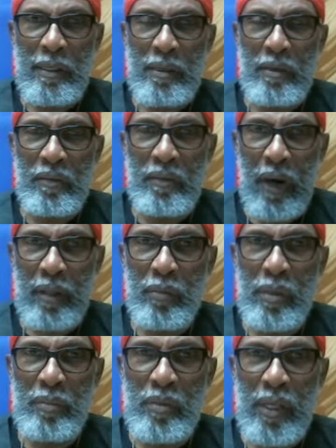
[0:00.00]
You follow
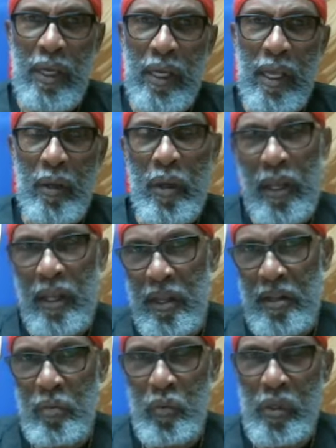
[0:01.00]
what I'm saying? And, and
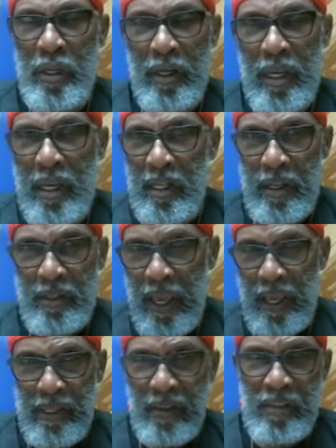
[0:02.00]
then, when, again,
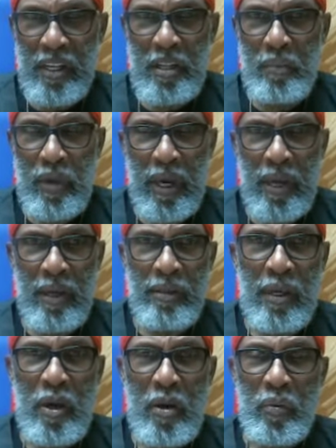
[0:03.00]
as I've said in the past,
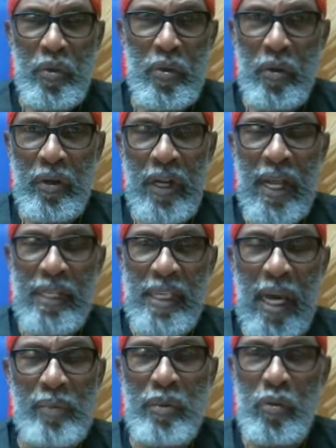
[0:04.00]
when you go to that
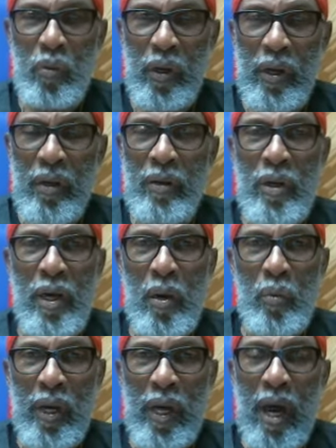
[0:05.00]
chapter 12,
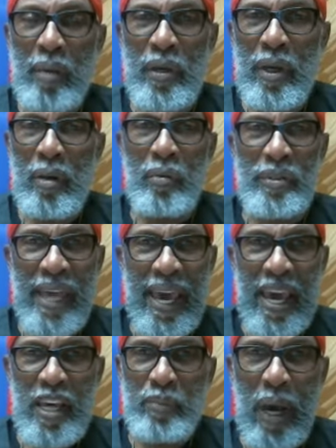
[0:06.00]
when Gabriel was
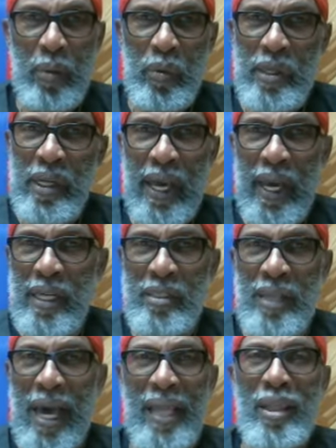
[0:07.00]
asked by one of the
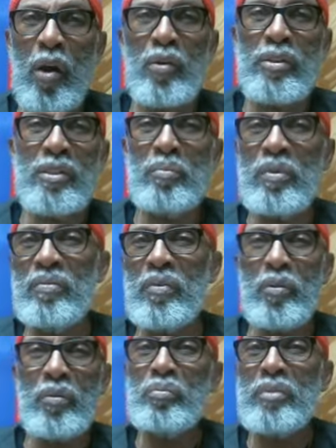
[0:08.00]
angels, how long is it
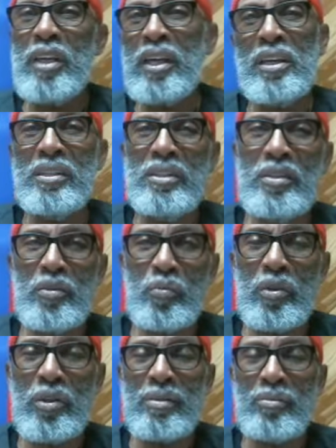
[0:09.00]
before the end of these
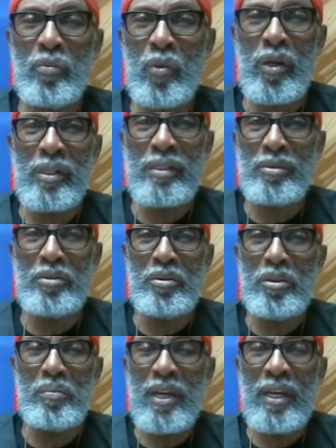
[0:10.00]
wonders? You know
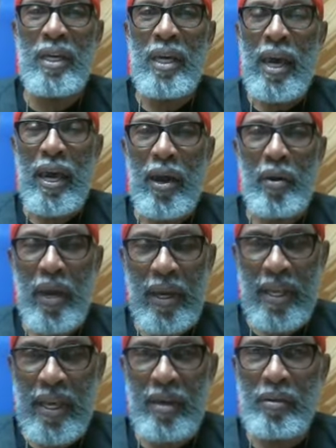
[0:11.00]
what I mean? And,
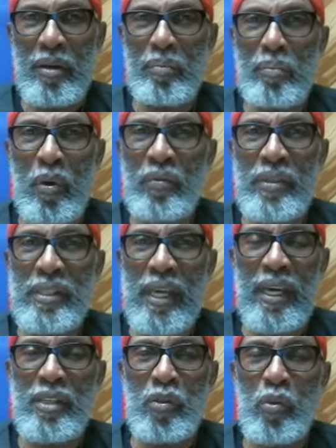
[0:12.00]
and he held up both his
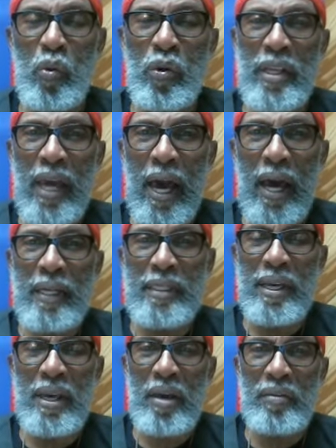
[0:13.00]
hands toward Yah,
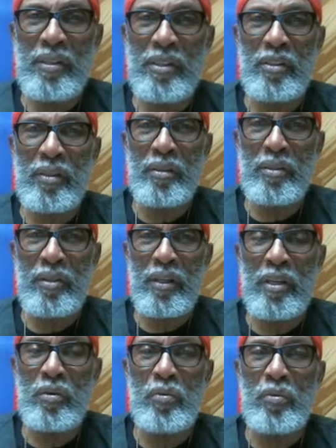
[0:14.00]
to heaven, the, the,
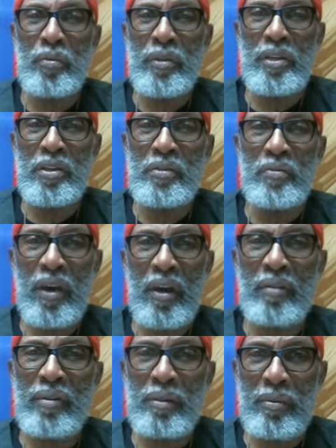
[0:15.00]
he who lives
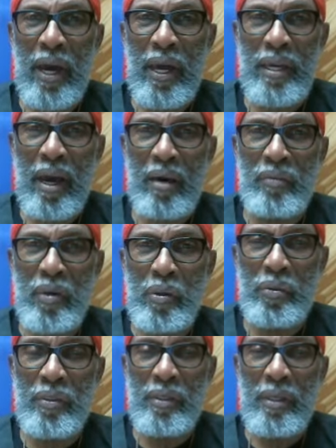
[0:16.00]
forever, right? Yah
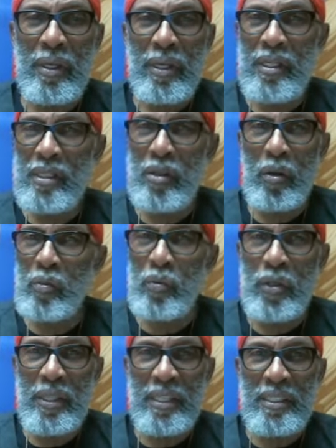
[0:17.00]
holds. He's the only
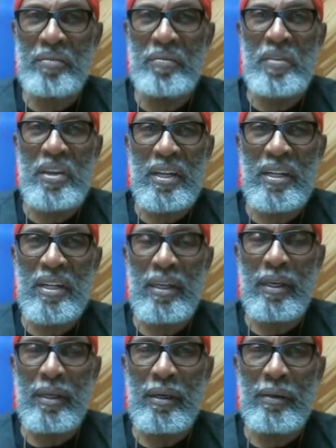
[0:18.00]
one that's infinity,
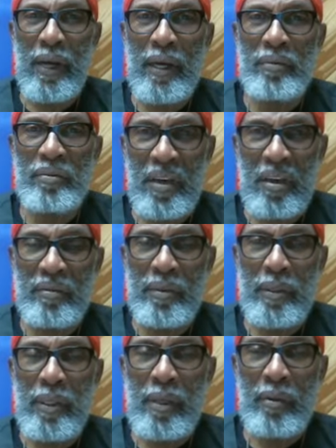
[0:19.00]
right? Forever,
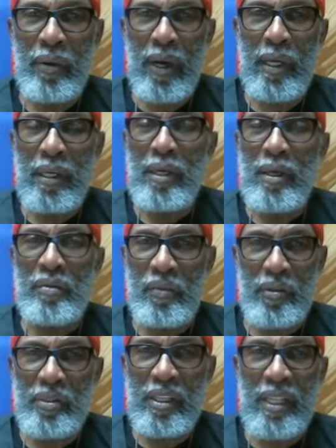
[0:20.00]
right?
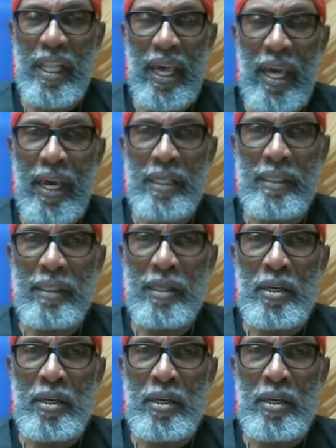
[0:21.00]
First and the last.